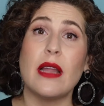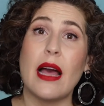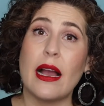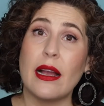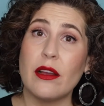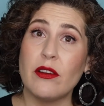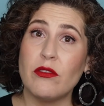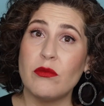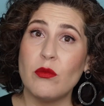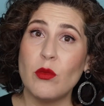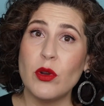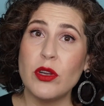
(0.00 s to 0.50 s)

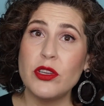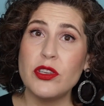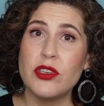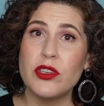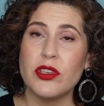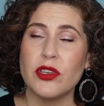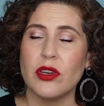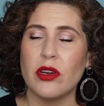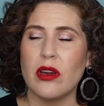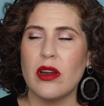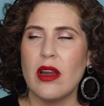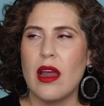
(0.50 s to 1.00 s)
lack of
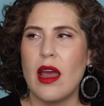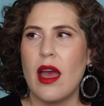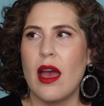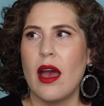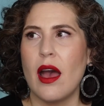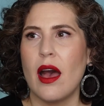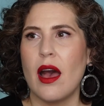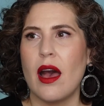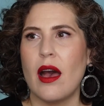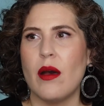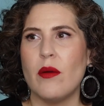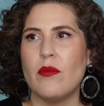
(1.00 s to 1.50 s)
moisture.
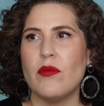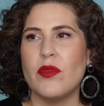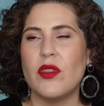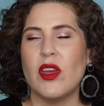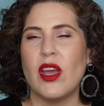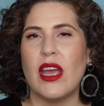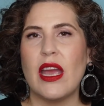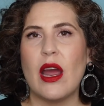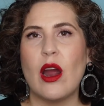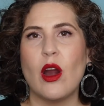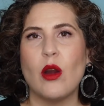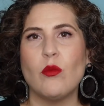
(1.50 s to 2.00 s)
Um,
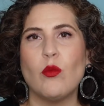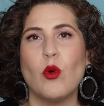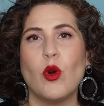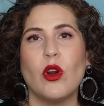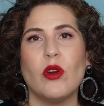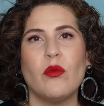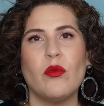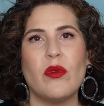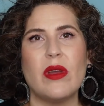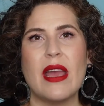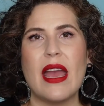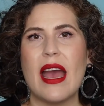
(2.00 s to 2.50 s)
they are
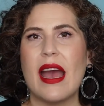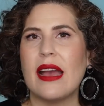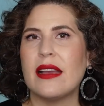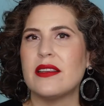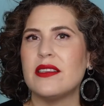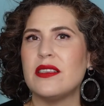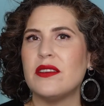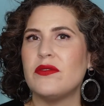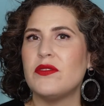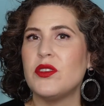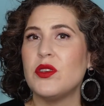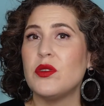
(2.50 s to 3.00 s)
more
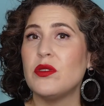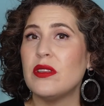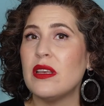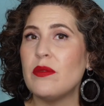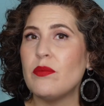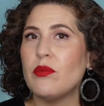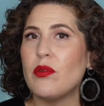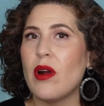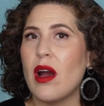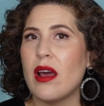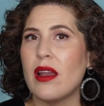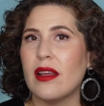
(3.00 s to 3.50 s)
reactive to
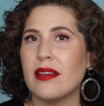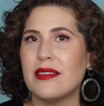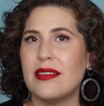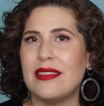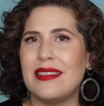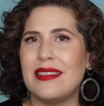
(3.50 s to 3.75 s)
lip products